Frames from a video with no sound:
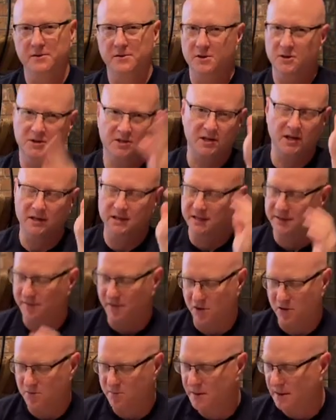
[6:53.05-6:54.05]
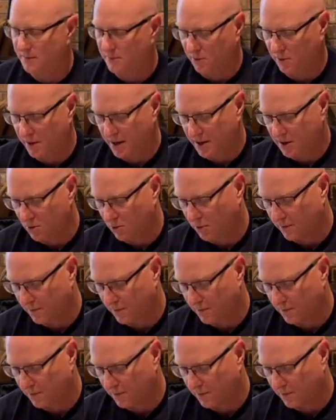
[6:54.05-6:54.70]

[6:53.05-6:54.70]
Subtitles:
and there's tons of other people that go